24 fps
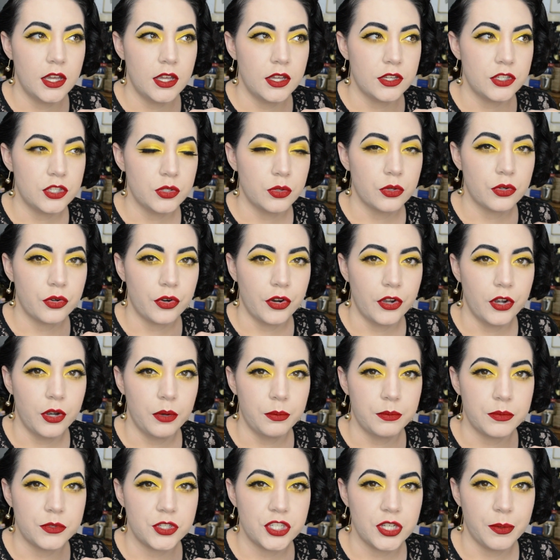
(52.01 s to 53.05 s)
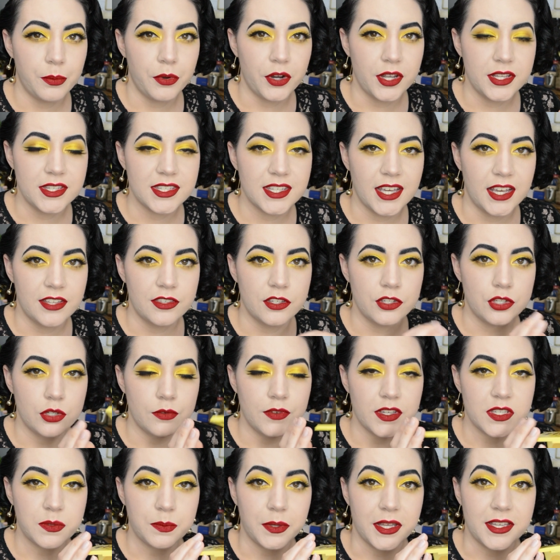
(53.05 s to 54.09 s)
duochrome shimmer inside the
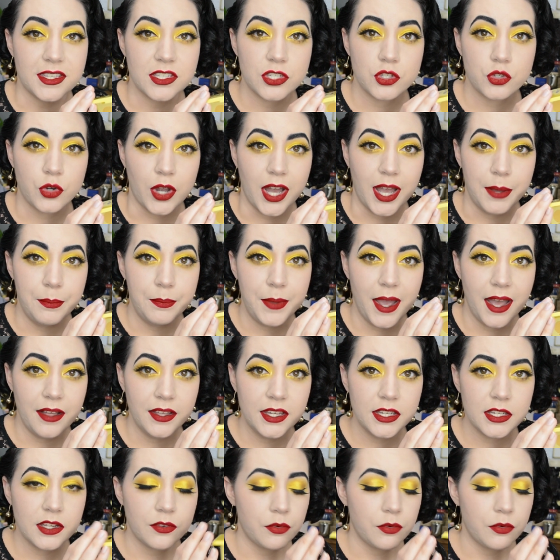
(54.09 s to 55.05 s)
Juvia's Place Tribe palette.